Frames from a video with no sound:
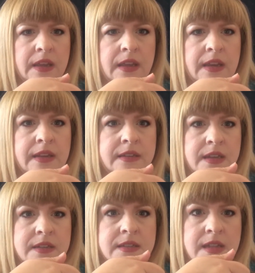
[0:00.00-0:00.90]
and it
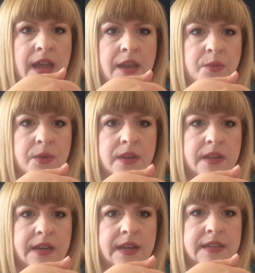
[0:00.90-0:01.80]
does glide
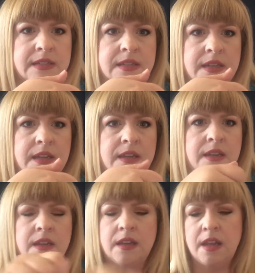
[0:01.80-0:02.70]
really nicely.
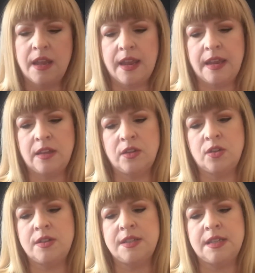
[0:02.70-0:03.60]
It
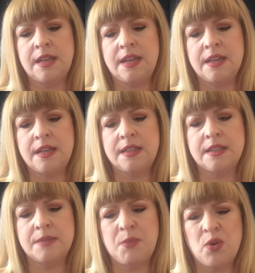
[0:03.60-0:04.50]
looks like
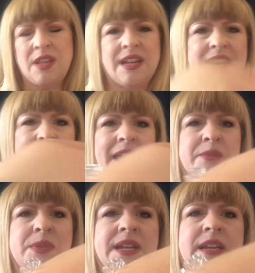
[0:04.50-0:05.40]
it's more like an
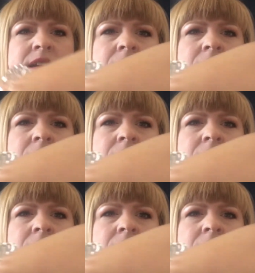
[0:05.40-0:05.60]
eggplant